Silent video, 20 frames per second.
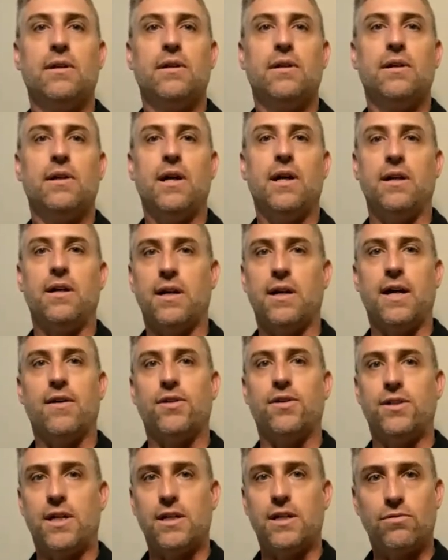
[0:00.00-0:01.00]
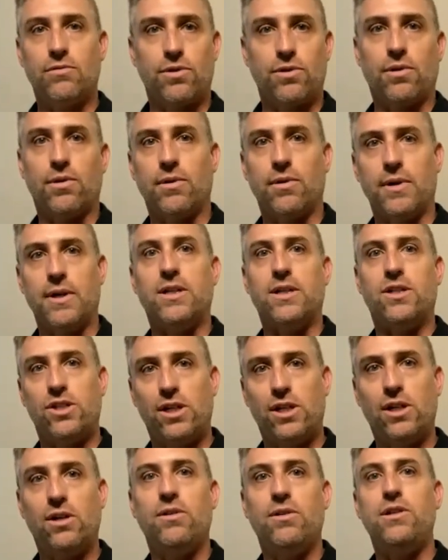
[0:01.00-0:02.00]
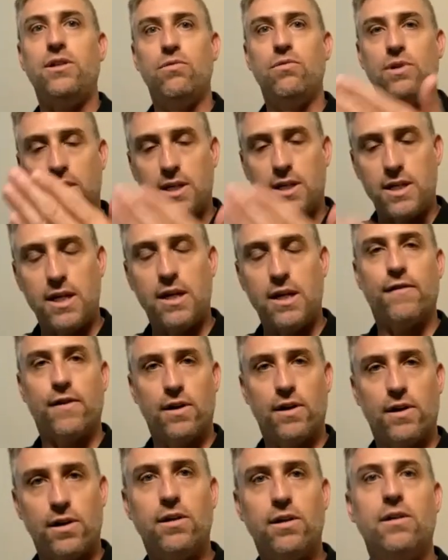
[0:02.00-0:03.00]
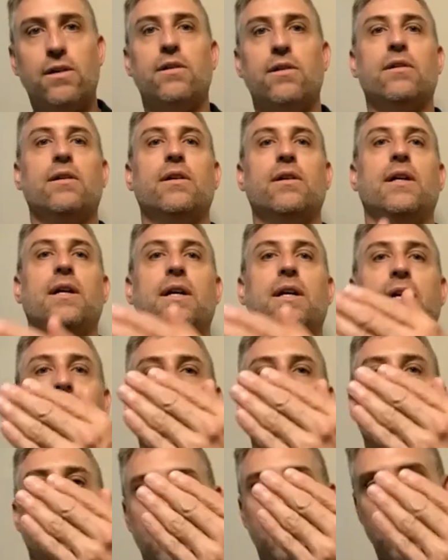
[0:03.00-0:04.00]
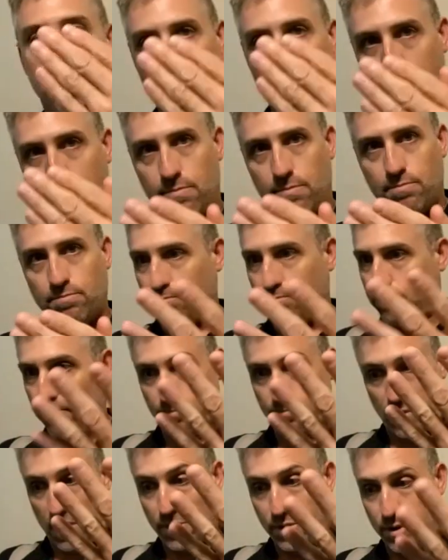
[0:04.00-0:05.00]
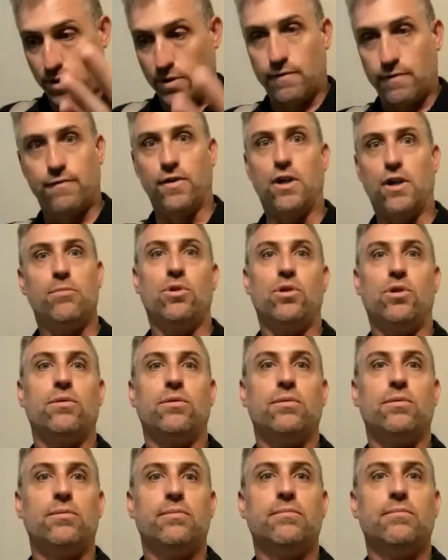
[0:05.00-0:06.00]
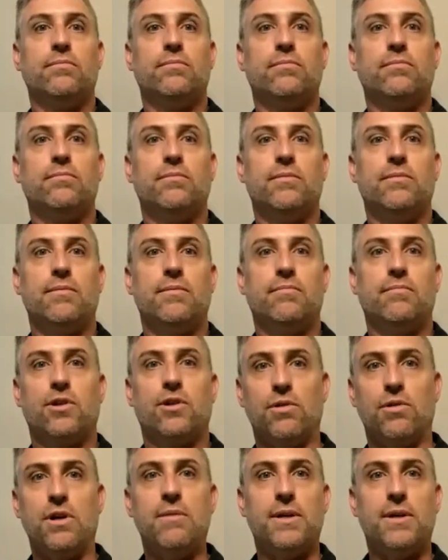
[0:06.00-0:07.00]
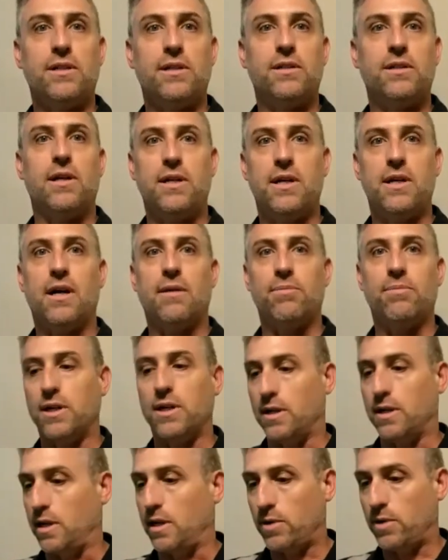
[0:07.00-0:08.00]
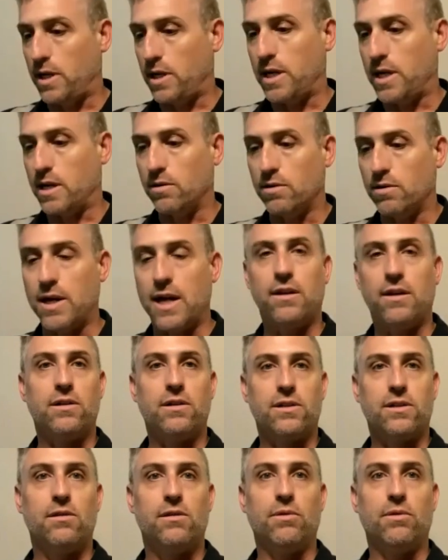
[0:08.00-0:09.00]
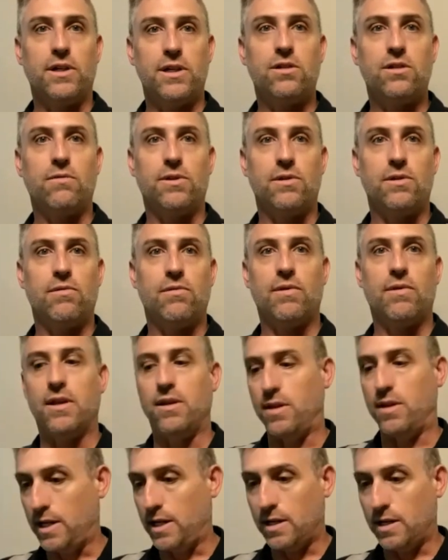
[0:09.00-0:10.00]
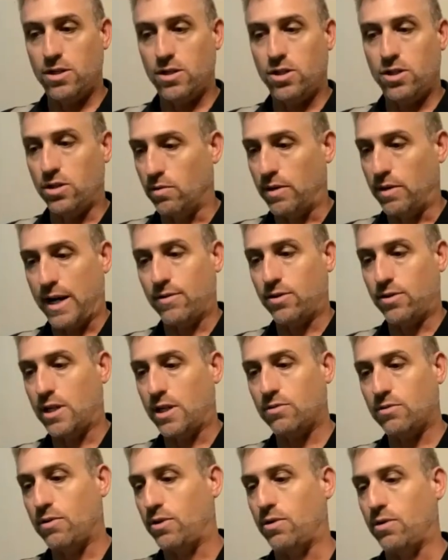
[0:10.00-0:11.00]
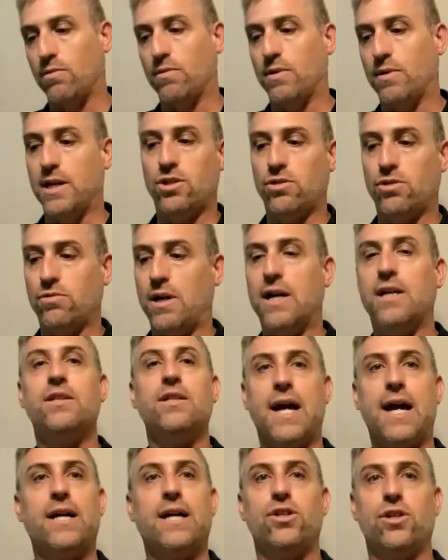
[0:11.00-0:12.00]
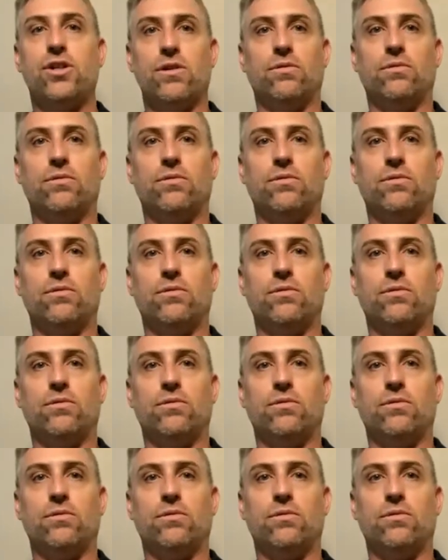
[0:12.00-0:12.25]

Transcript: and not have sex with her until you can give her a almost a verbal agreement saying, "Yeah, I'm gonna, I'm ready to enter that long term relationship with you," and then she'll have sex with you. It's transactional.